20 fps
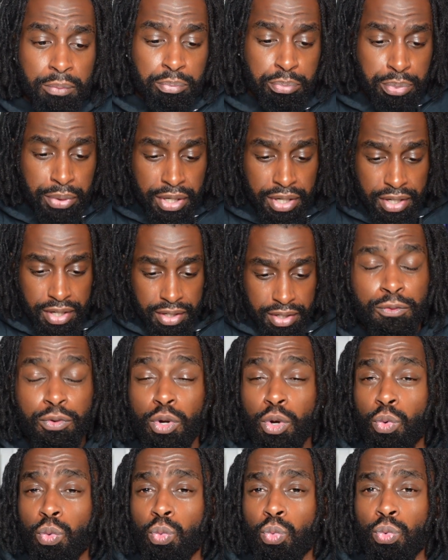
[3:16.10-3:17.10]
But if
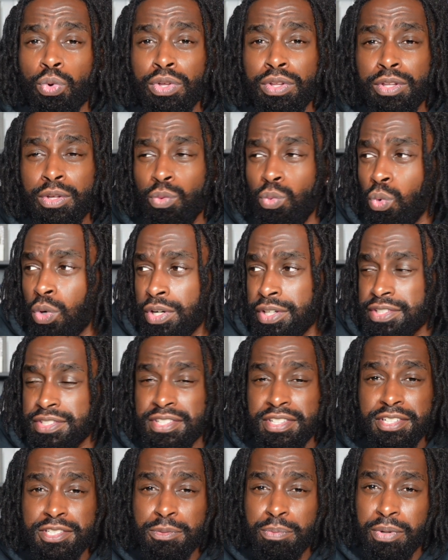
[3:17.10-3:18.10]
you're really wanting
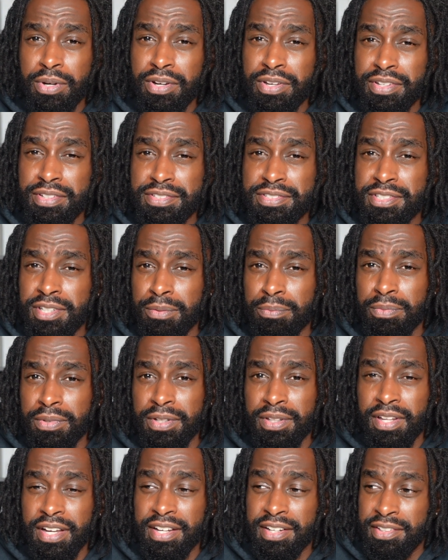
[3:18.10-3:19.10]
to experience
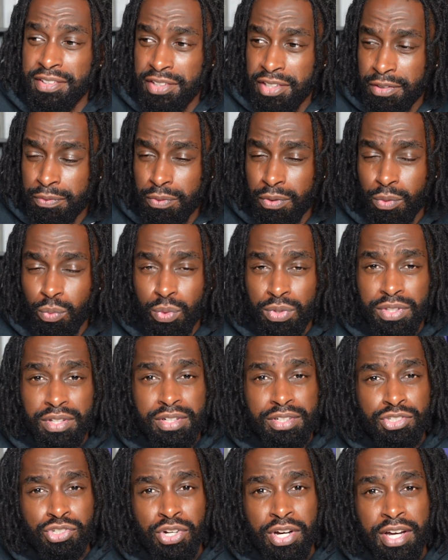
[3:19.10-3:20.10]
something like different
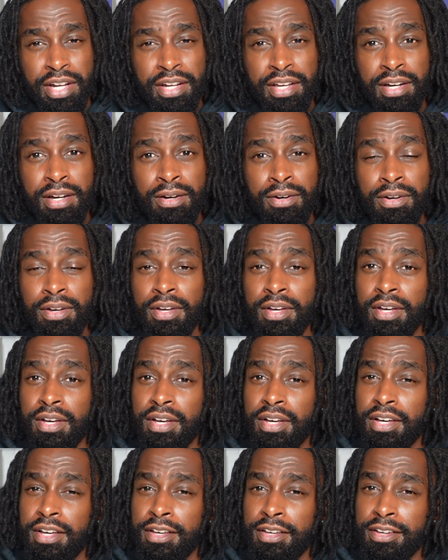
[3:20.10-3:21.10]
within the dry down,
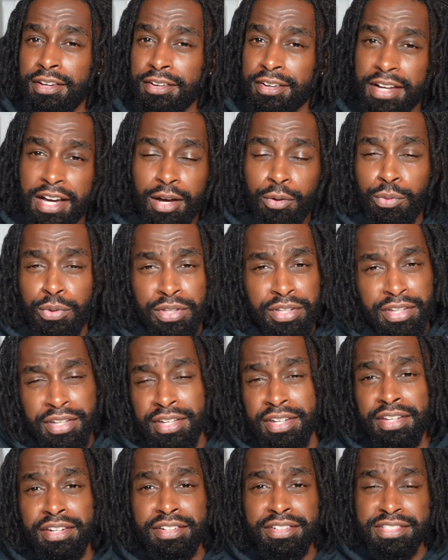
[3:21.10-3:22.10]
you're not really
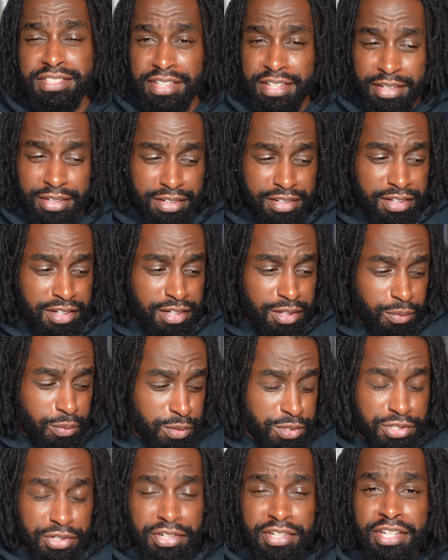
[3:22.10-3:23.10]
getting. It's like
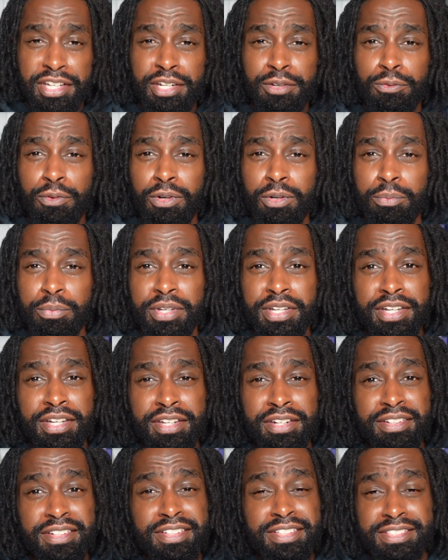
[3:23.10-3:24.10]
what you're getting from the
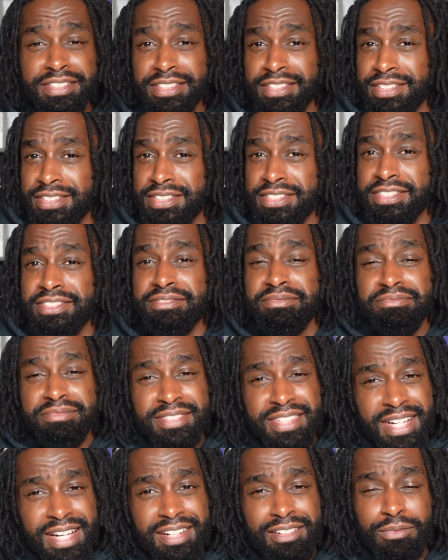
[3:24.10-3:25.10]
beginning is
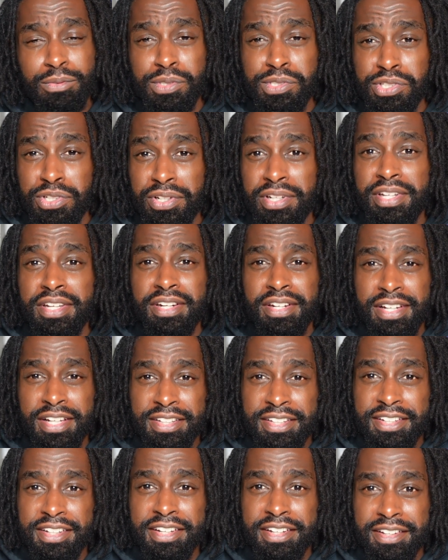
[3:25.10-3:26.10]
kind of what you're getting
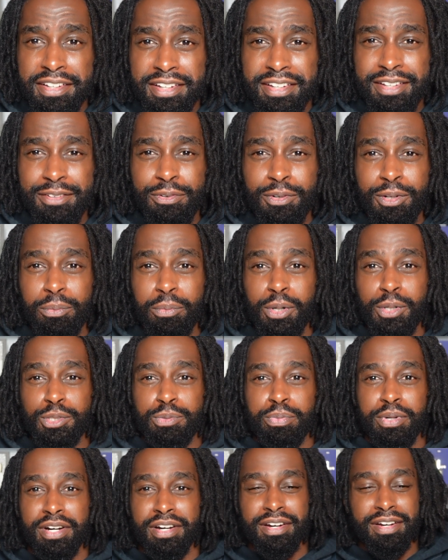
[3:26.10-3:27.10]
at the end for the
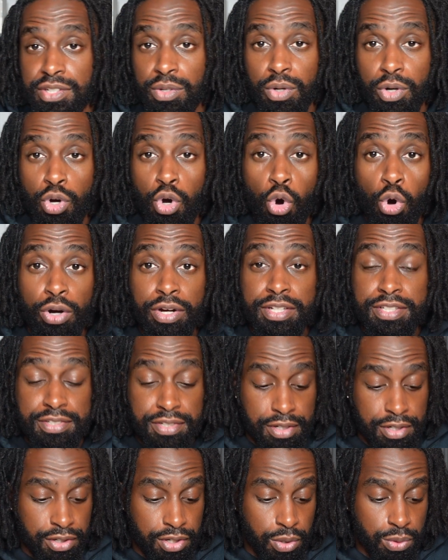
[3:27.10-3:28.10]
most part. So according
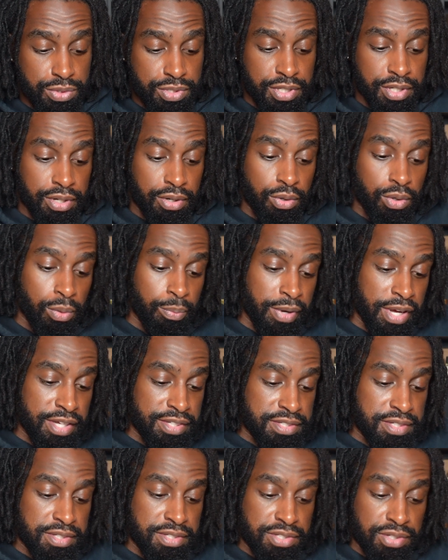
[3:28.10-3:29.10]
to the notes here on
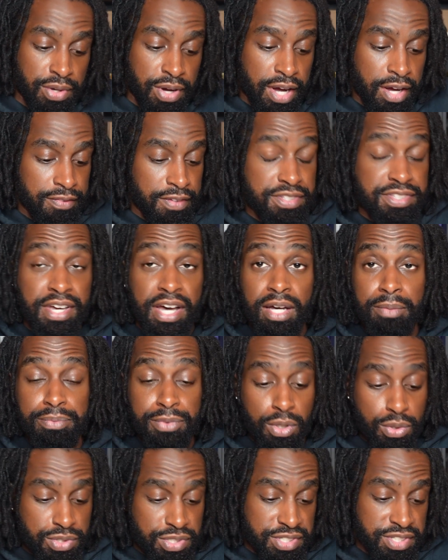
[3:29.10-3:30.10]
Macy's, you have the top
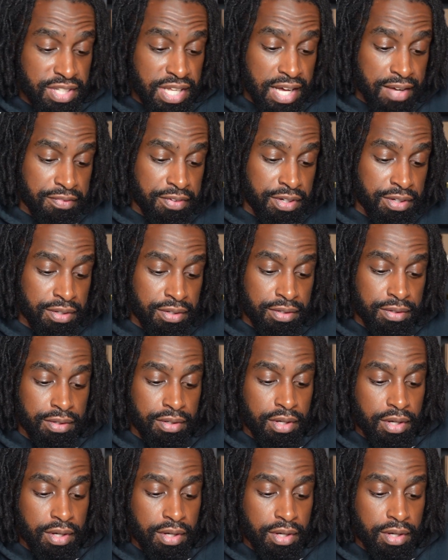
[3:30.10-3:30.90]
notes is lavender,